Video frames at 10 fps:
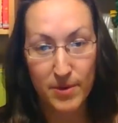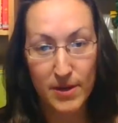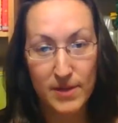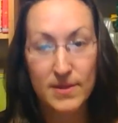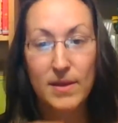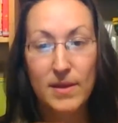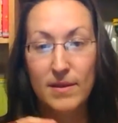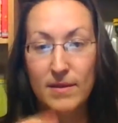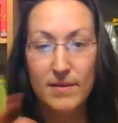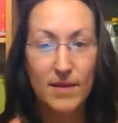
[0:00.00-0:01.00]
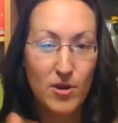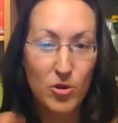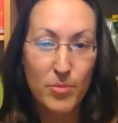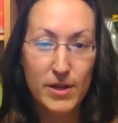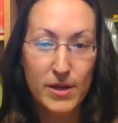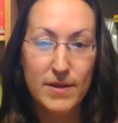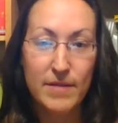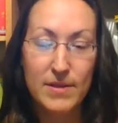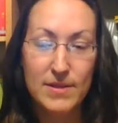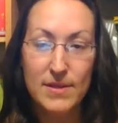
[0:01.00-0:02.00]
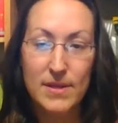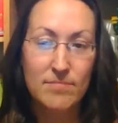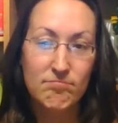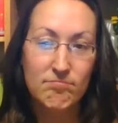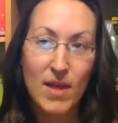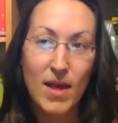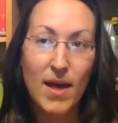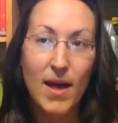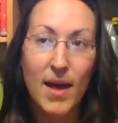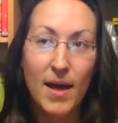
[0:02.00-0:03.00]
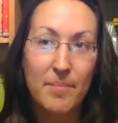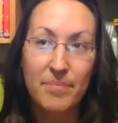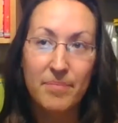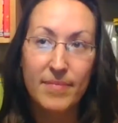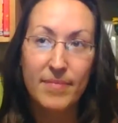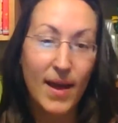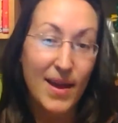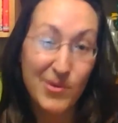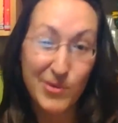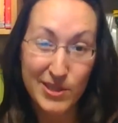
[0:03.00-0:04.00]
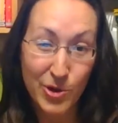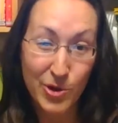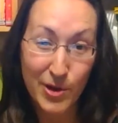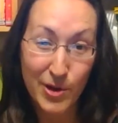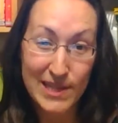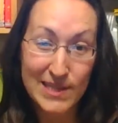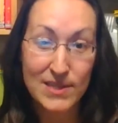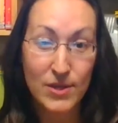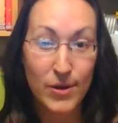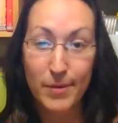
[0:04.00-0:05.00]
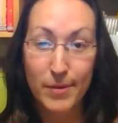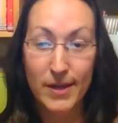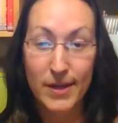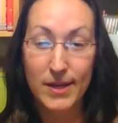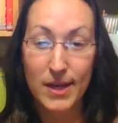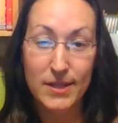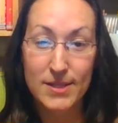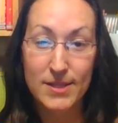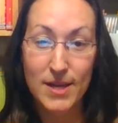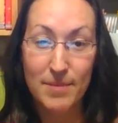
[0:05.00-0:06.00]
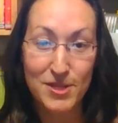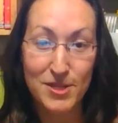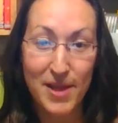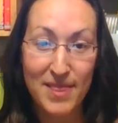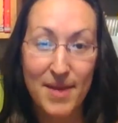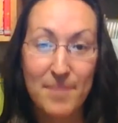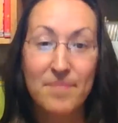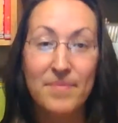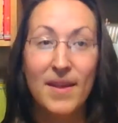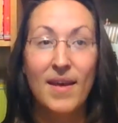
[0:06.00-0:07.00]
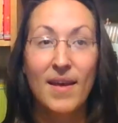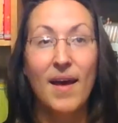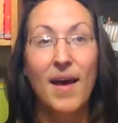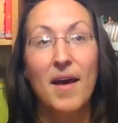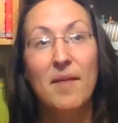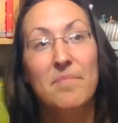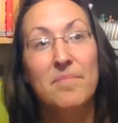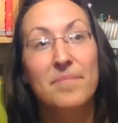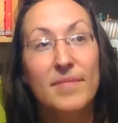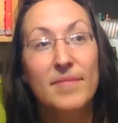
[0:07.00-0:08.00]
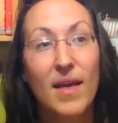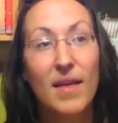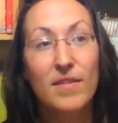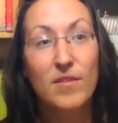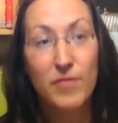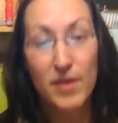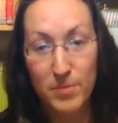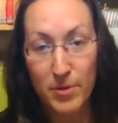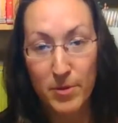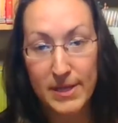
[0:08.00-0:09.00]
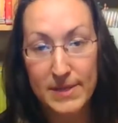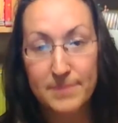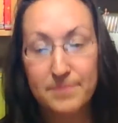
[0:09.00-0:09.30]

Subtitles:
parties, not home parties, obviously. I don't really do home parties, so I'm probably not going to talk much about them. So Facebook parties,